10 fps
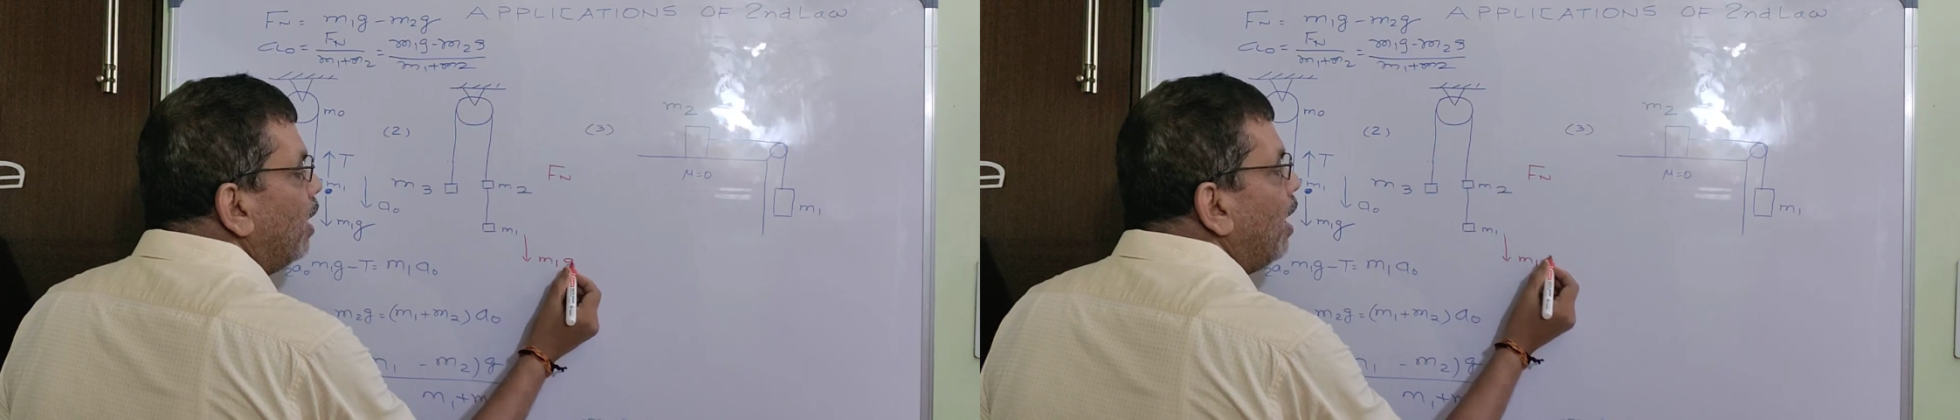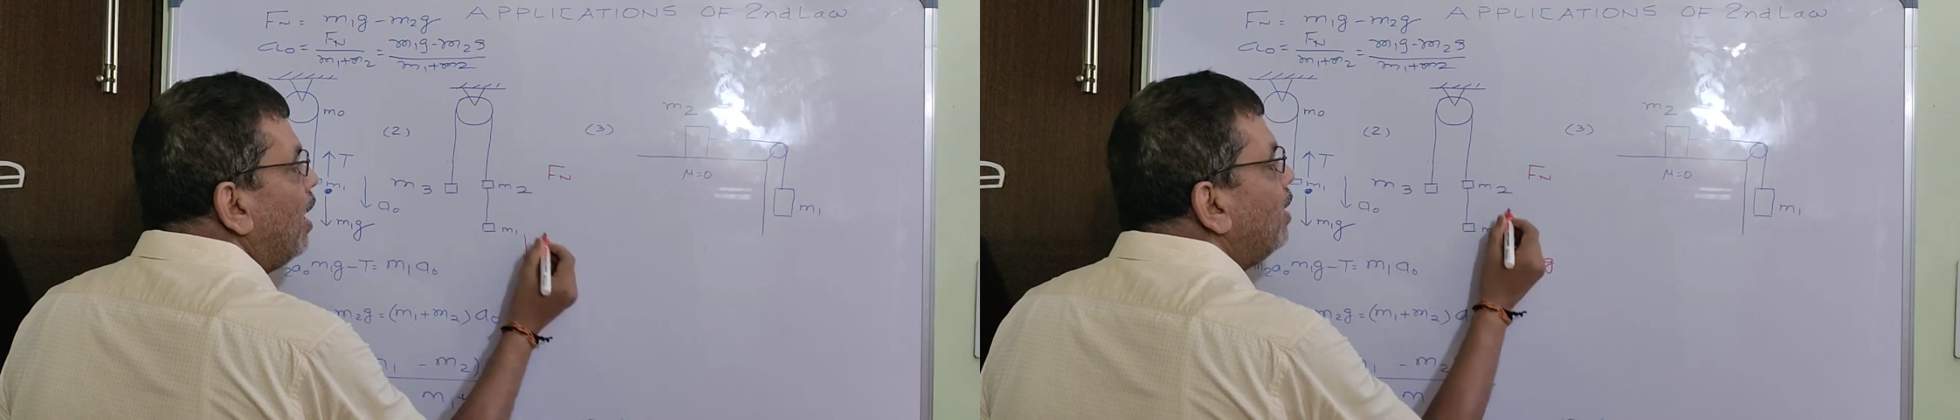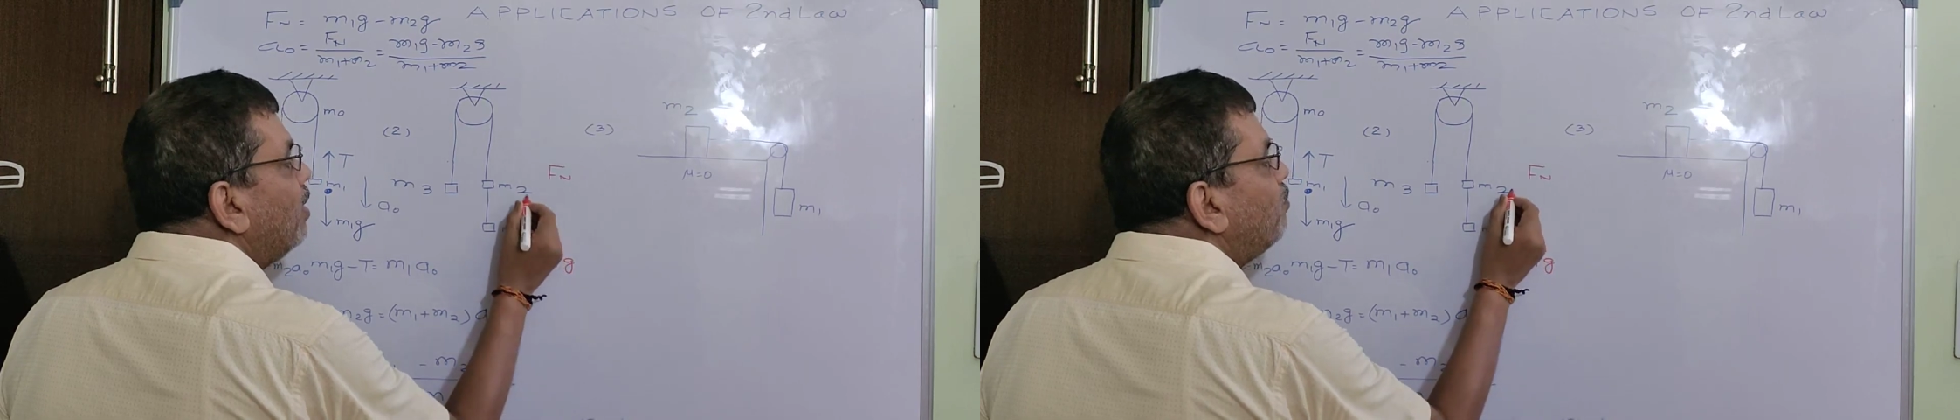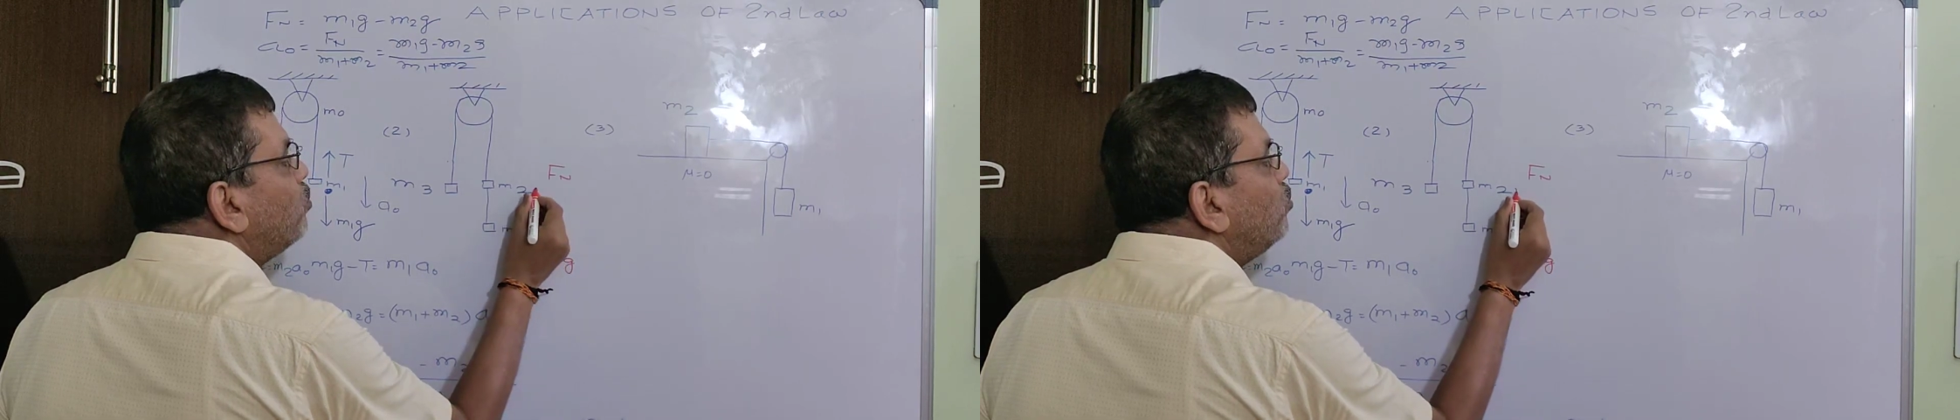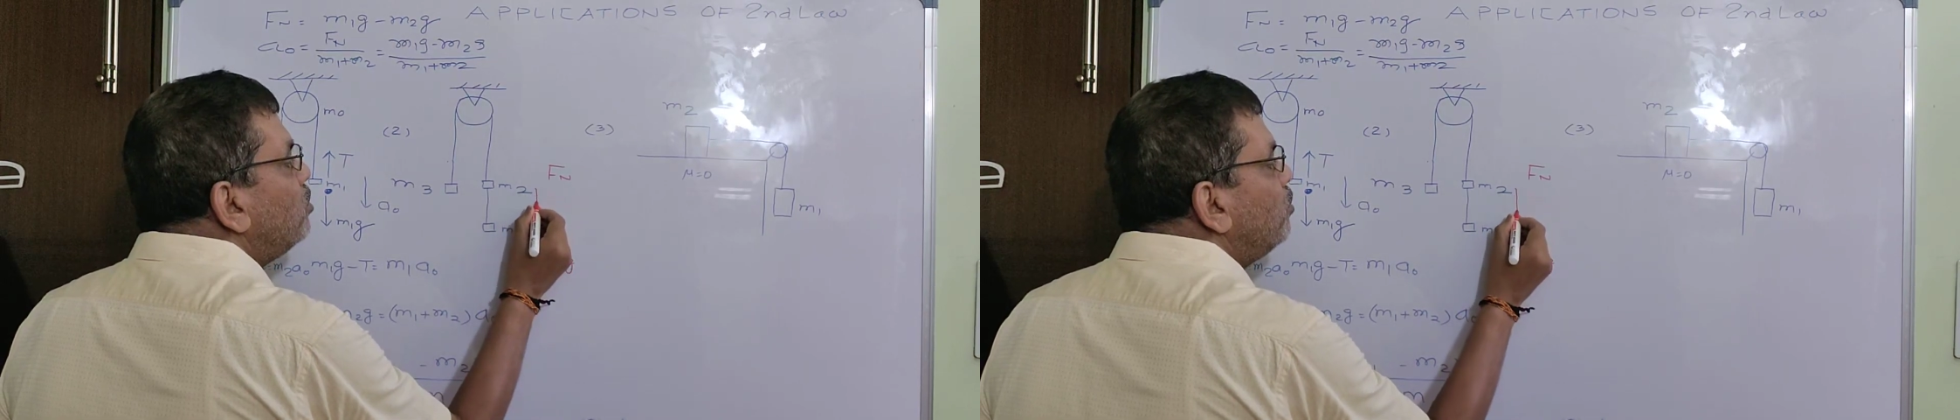and
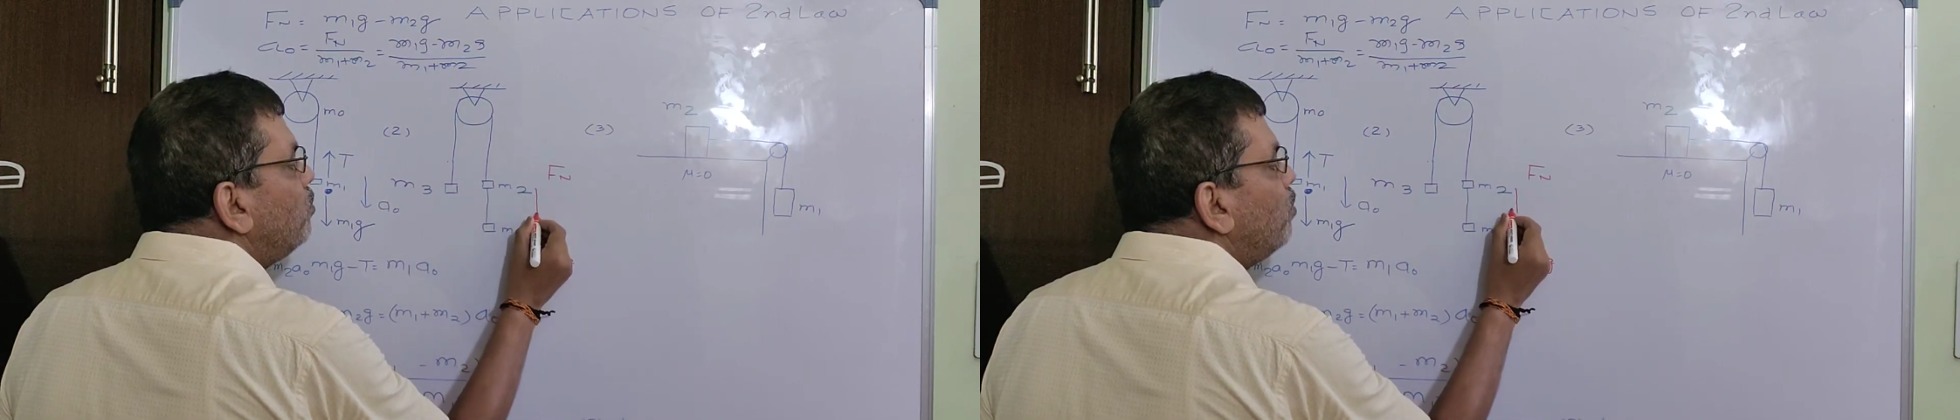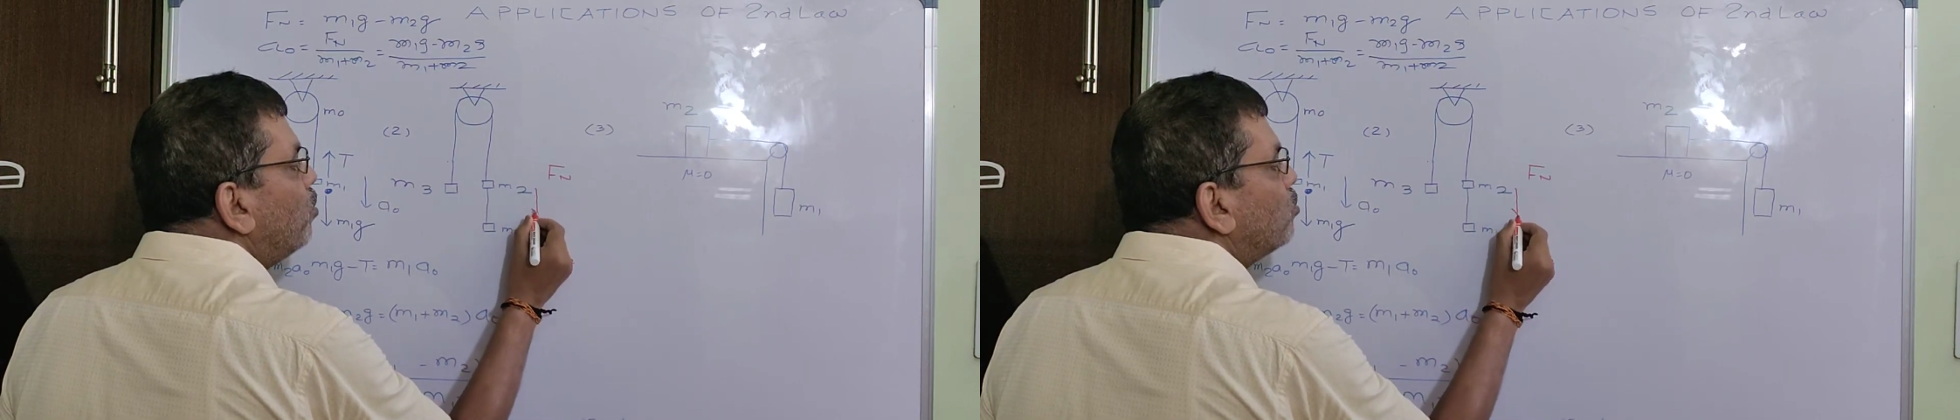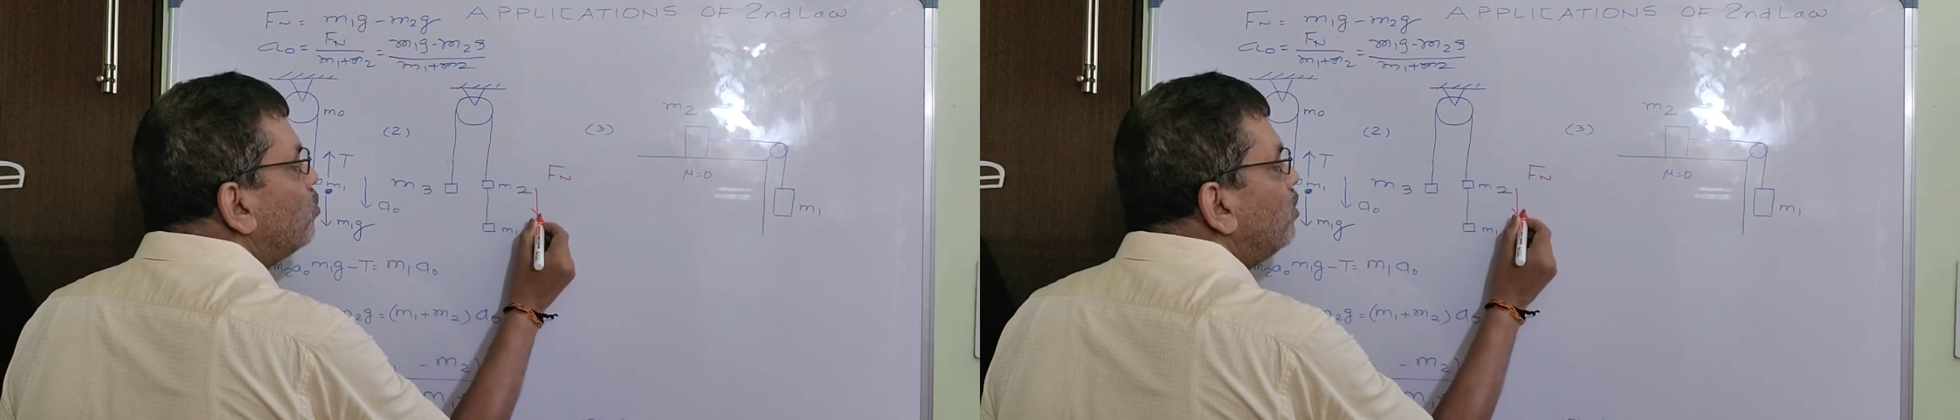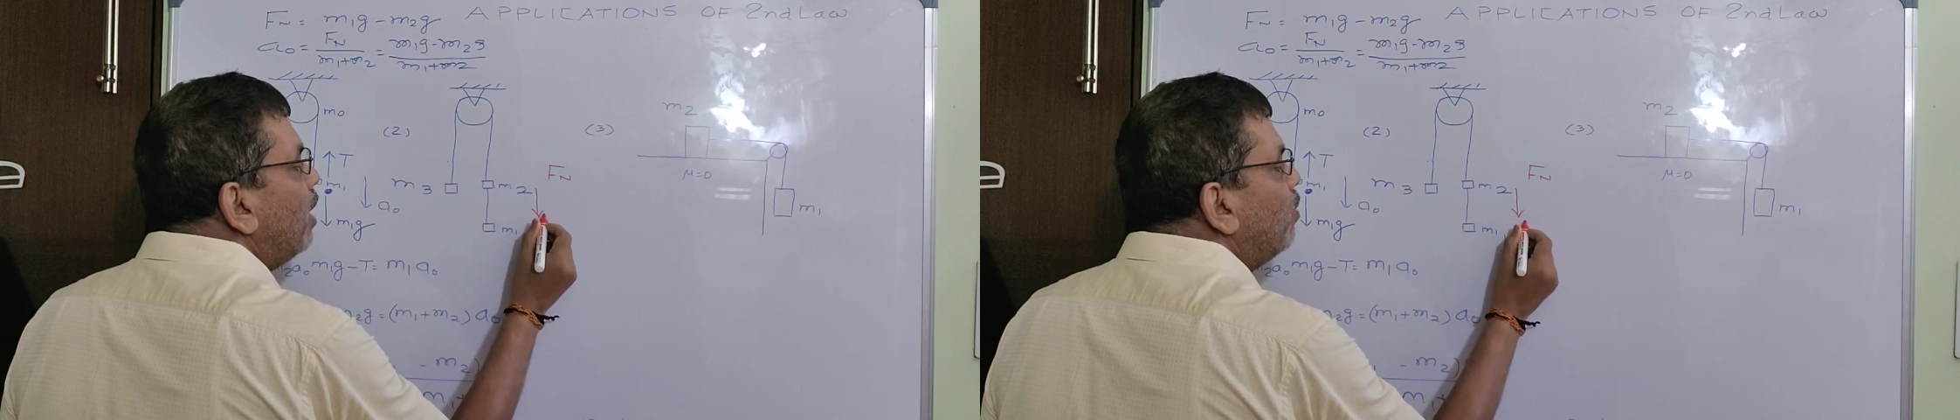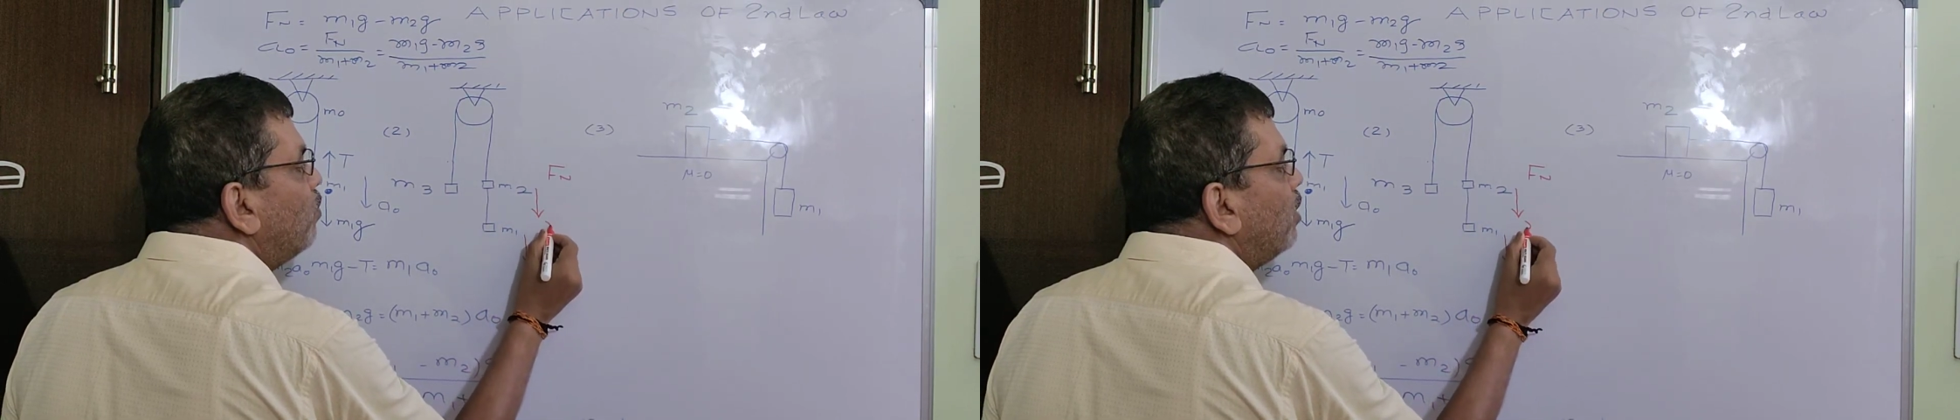M2G will be also in
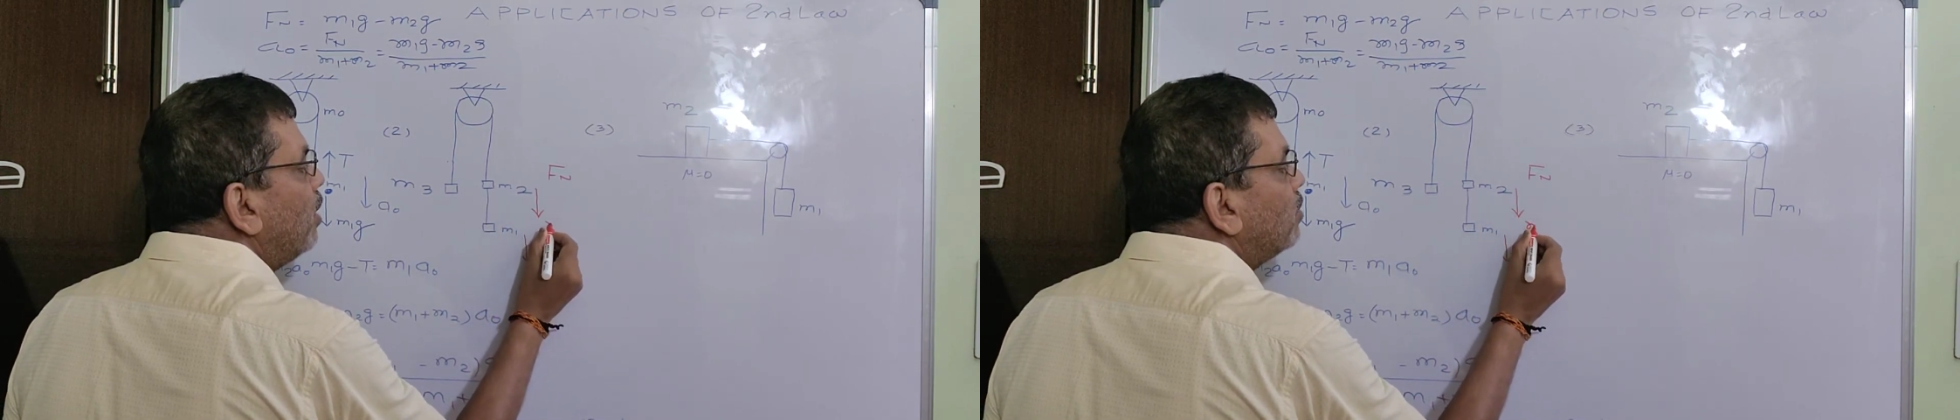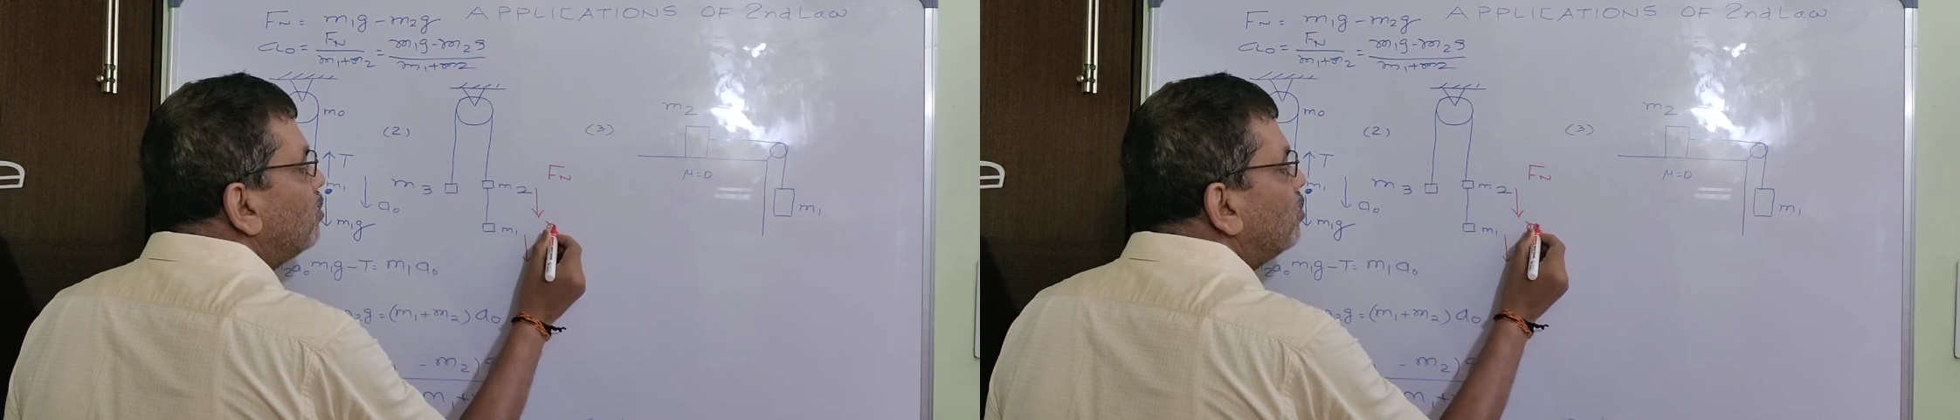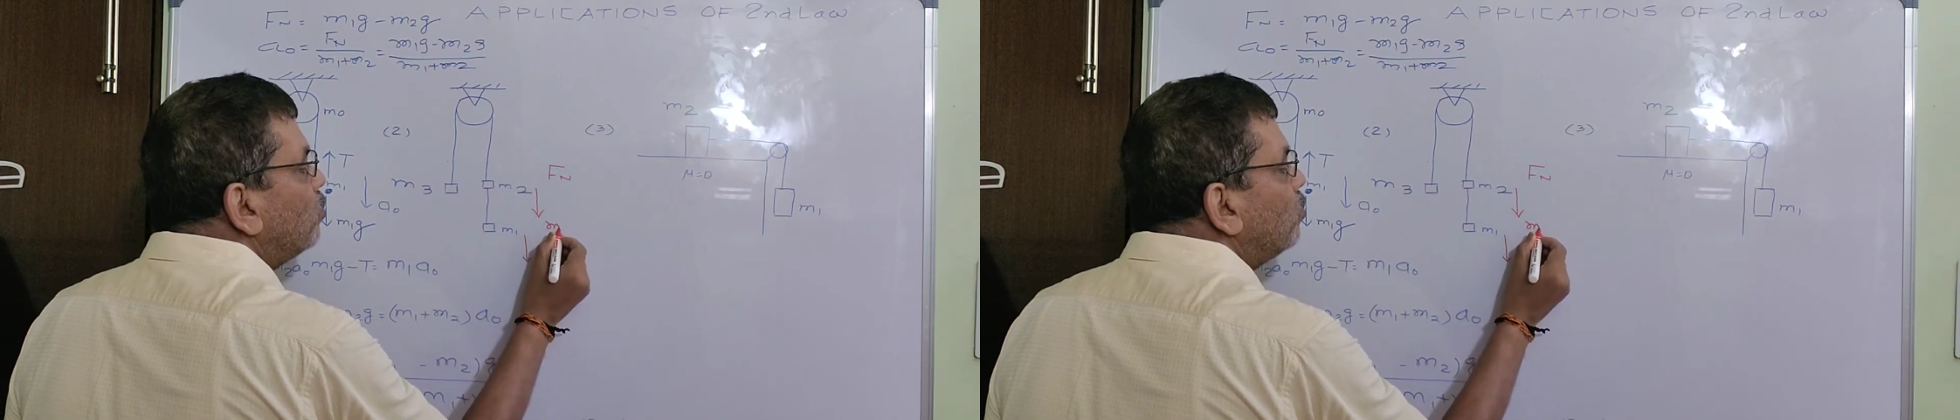downward direction.